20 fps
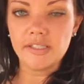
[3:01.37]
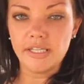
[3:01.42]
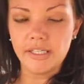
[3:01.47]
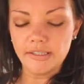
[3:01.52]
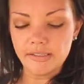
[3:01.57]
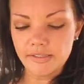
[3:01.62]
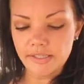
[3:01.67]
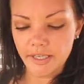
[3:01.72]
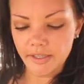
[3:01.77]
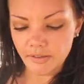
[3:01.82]

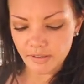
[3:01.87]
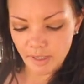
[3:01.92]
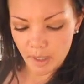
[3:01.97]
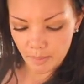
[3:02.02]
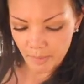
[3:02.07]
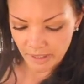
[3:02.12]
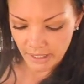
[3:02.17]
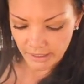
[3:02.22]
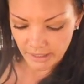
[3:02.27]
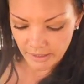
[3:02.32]
getting tangled
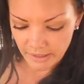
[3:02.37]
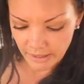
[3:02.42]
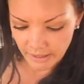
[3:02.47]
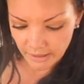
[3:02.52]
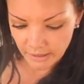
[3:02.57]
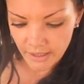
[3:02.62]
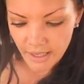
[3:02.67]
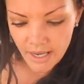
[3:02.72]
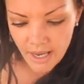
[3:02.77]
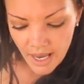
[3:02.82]
up in
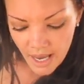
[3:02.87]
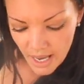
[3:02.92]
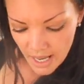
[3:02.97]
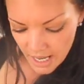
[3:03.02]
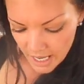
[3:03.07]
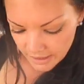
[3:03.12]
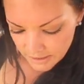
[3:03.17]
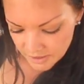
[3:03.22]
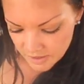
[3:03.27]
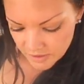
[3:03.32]
anything.
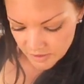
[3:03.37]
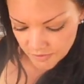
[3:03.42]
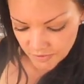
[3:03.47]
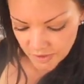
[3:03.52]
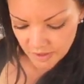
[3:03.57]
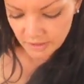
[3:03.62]
And this is for